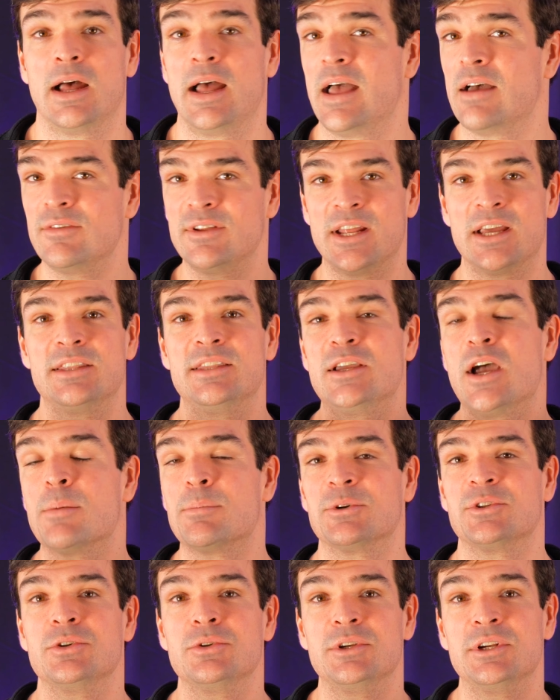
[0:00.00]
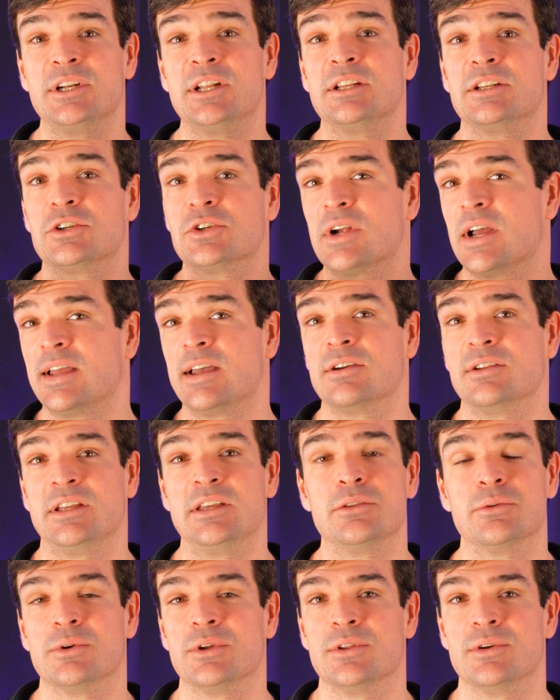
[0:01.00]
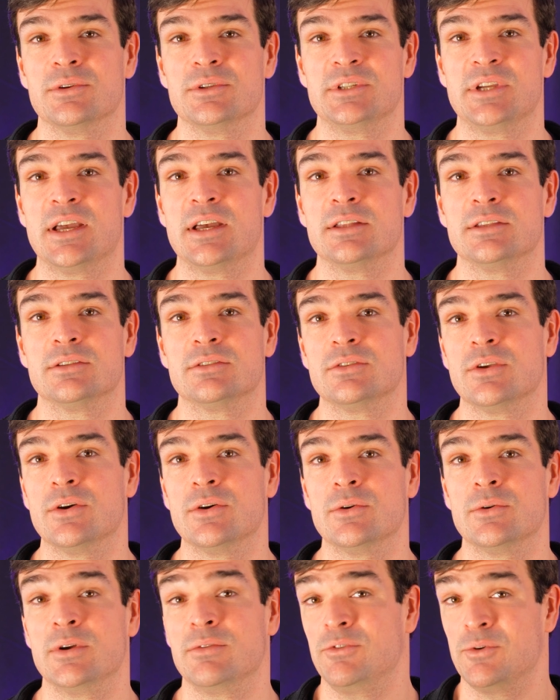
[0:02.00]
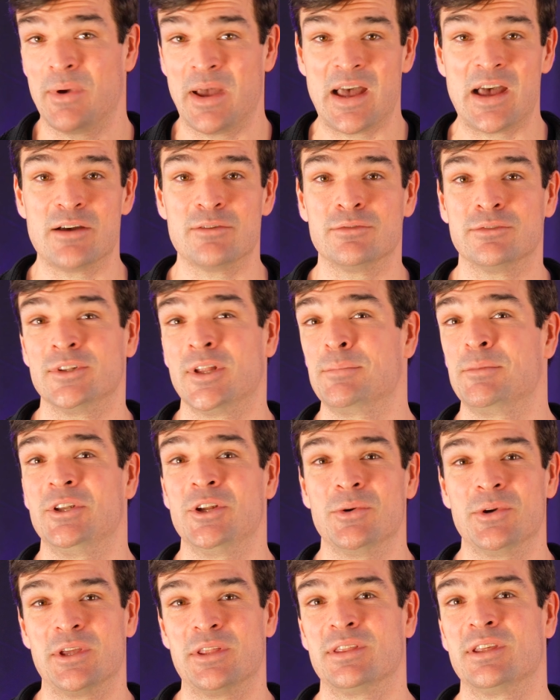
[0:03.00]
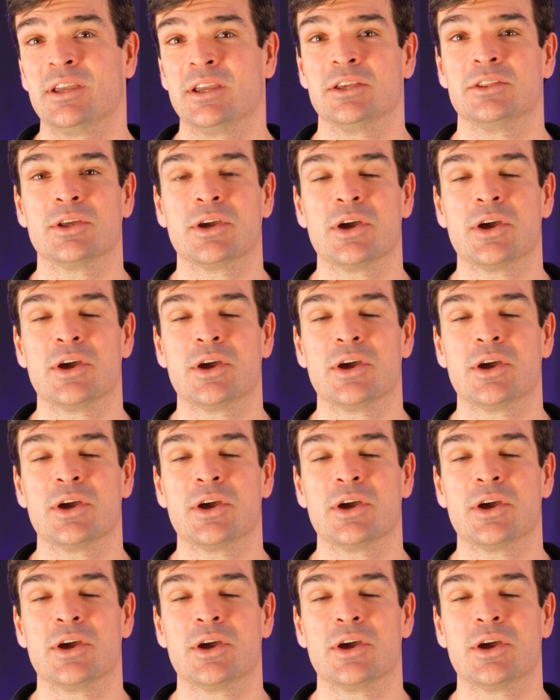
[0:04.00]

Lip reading: I haven't had the opportunity to try out either of those yet, so if you have, let me know what you think in the